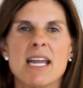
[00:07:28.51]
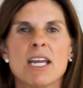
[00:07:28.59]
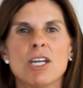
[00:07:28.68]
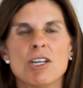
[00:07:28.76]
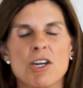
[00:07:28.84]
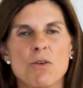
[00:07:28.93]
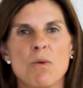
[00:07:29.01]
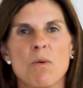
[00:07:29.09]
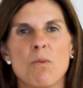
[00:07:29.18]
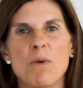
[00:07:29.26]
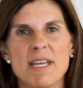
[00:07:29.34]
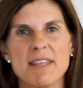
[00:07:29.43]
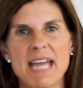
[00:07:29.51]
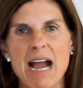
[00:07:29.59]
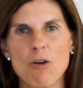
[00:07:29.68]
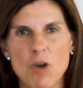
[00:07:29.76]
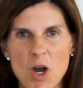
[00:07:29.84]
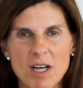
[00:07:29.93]
you know, with
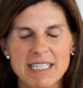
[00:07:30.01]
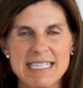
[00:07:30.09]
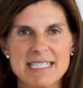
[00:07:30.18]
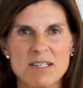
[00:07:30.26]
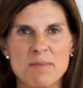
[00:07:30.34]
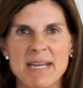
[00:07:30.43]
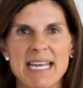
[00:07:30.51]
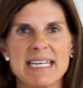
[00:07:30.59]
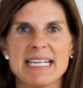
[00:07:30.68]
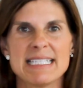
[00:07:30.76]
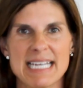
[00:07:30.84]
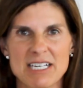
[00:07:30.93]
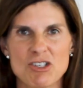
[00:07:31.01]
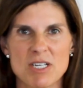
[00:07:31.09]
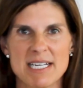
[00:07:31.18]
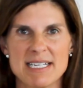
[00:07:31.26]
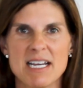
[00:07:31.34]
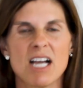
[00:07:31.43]
alcoholism and addiction,